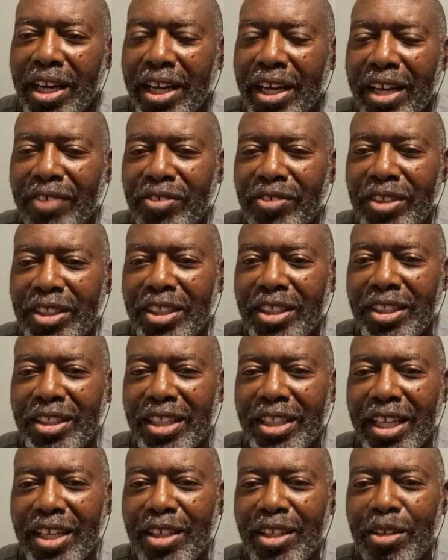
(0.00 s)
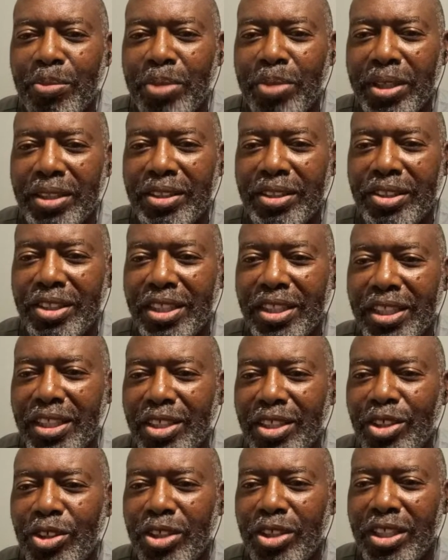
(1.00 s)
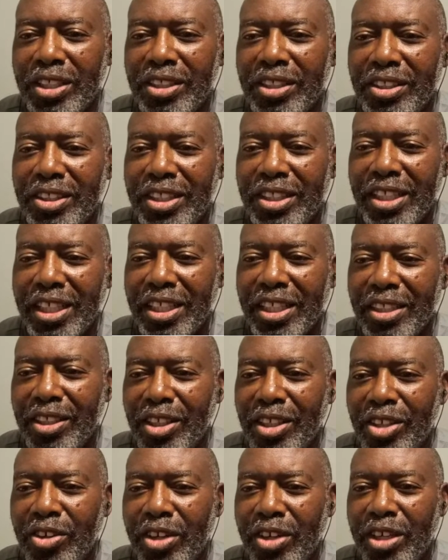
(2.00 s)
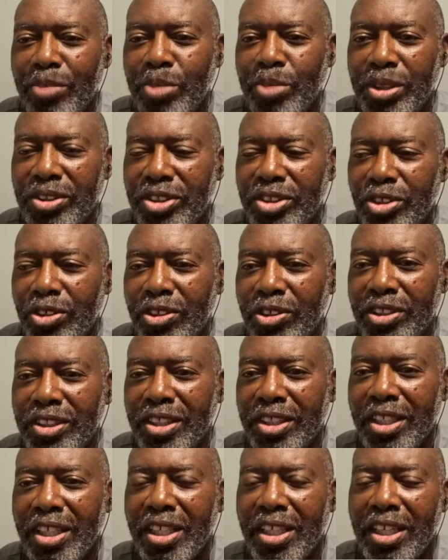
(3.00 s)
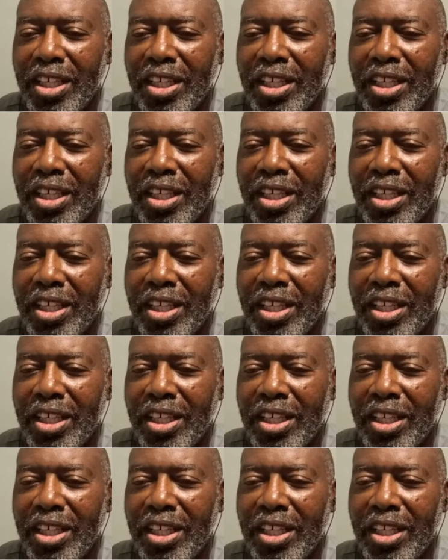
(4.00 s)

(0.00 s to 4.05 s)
have to look that up and see, is he a credible source,